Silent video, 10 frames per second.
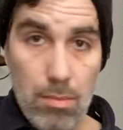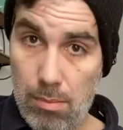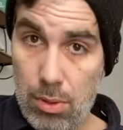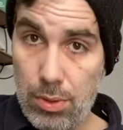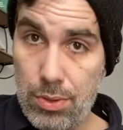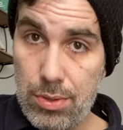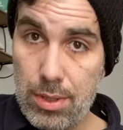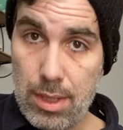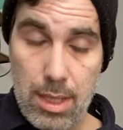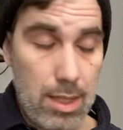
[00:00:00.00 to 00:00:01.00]
blues in
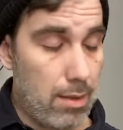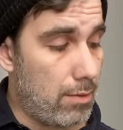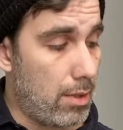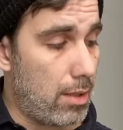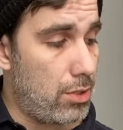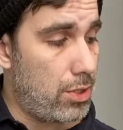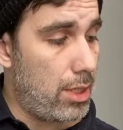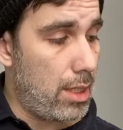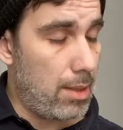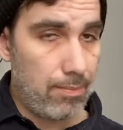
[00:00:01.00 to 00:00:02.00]
the key of
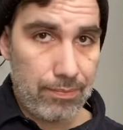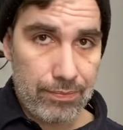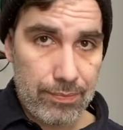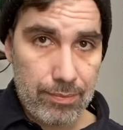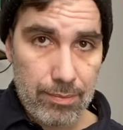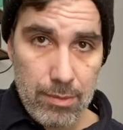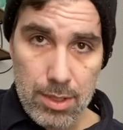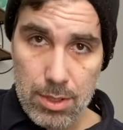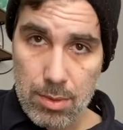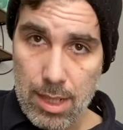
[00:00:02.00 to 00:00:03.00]
G.
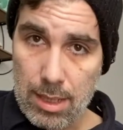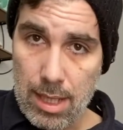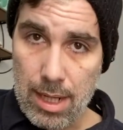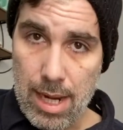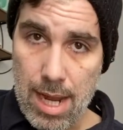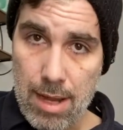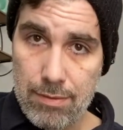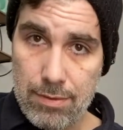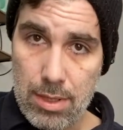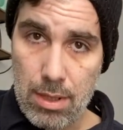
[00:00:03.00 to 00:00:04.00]
So we got a lot of F
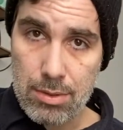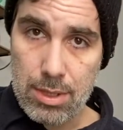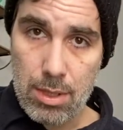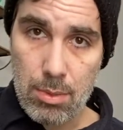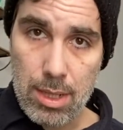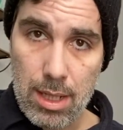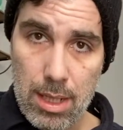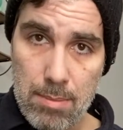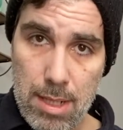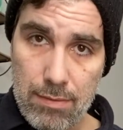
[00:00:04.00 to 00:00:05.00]
notes here, we got a lot
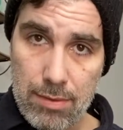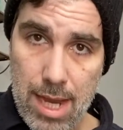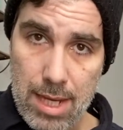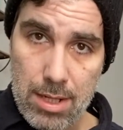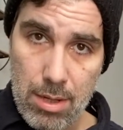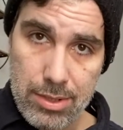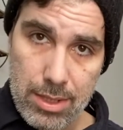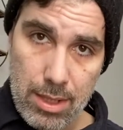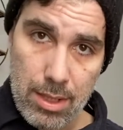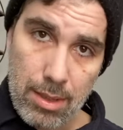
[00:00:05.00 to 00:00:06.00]
of B flat notes
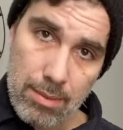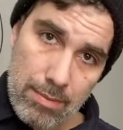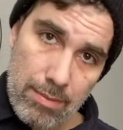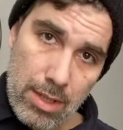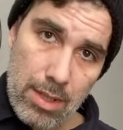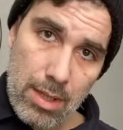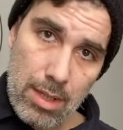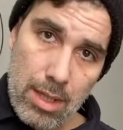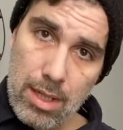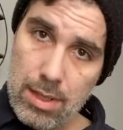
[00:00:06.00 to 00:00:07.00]
here.
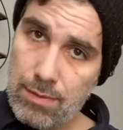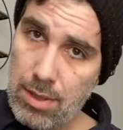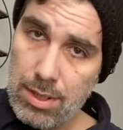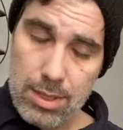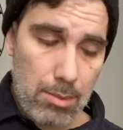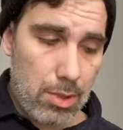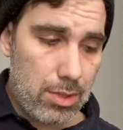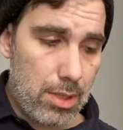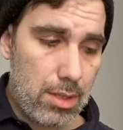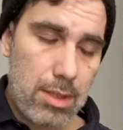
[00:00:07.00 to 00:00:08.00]
And it's very similar
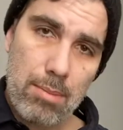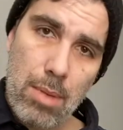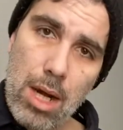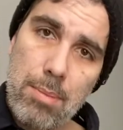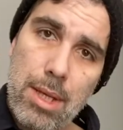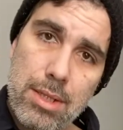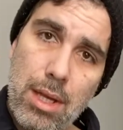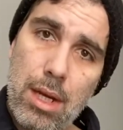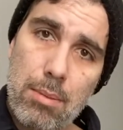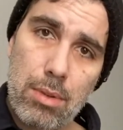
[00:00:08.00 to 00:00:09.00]
to minor
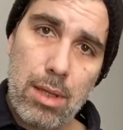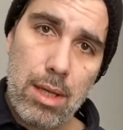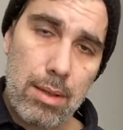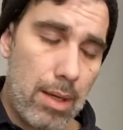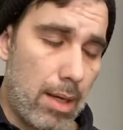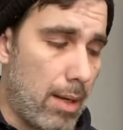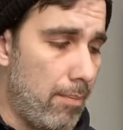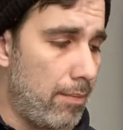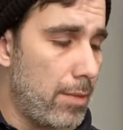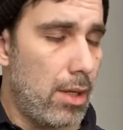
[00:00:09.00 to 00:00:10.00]
pentatonic playing.
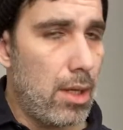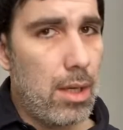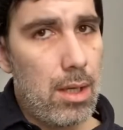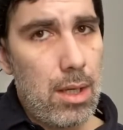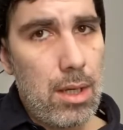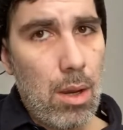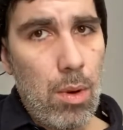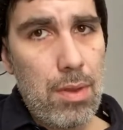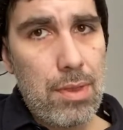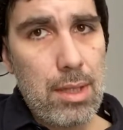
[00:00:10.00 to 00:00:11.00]
Now
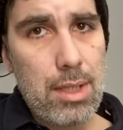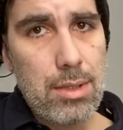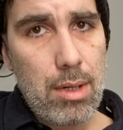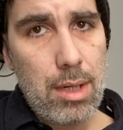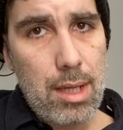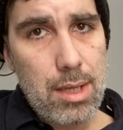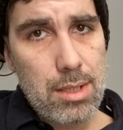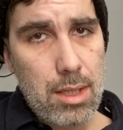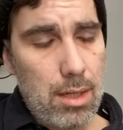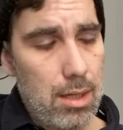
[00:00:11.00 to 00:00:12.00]
one thing that Tony does,
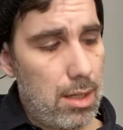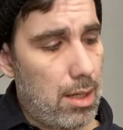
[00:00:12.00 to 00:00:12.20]
and